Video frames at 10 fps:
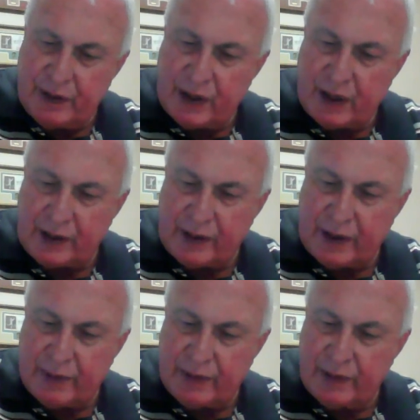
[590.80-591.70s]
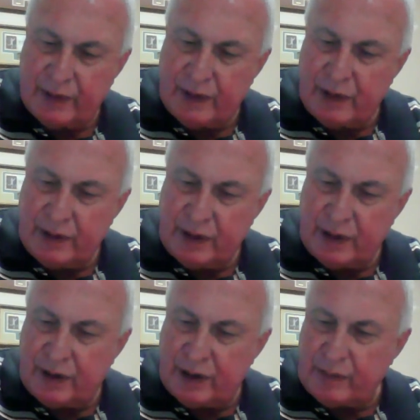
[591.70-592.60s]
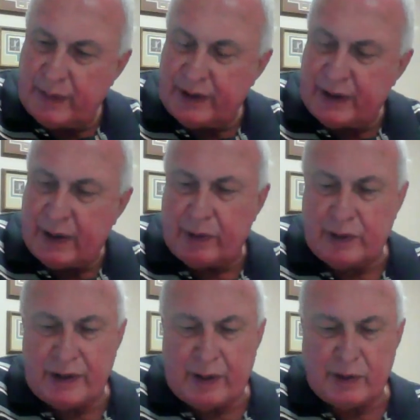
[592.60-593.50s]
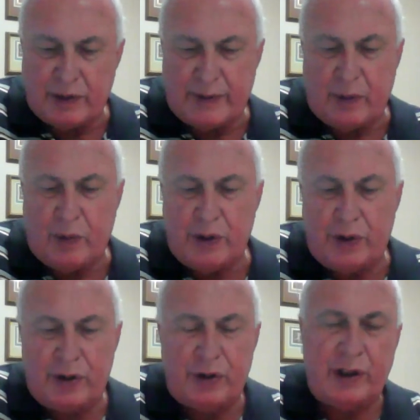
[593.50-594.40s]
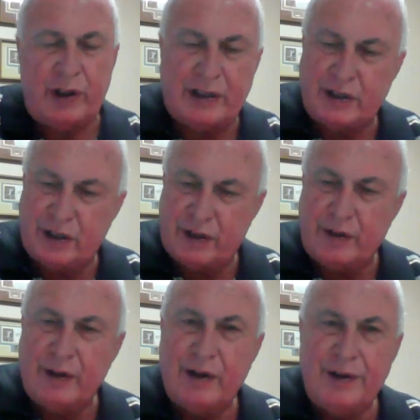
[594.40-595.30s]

I like that one. Didn't think about that one, Clay. That was about 1:30 last night.